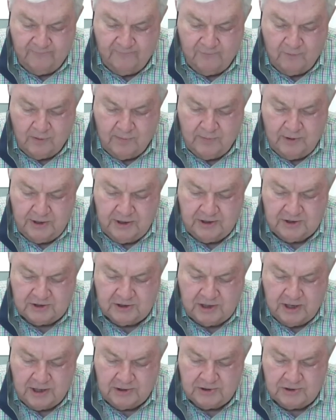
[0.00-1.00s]
formally
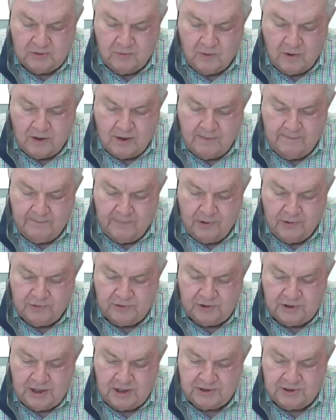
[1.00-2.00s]
discuss the work on
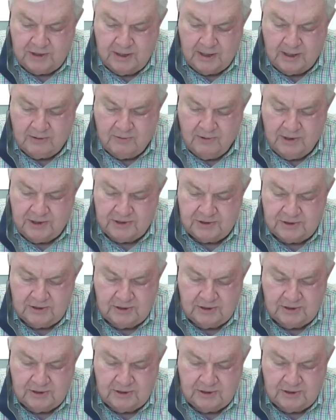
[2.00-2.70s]
both Justin and Chris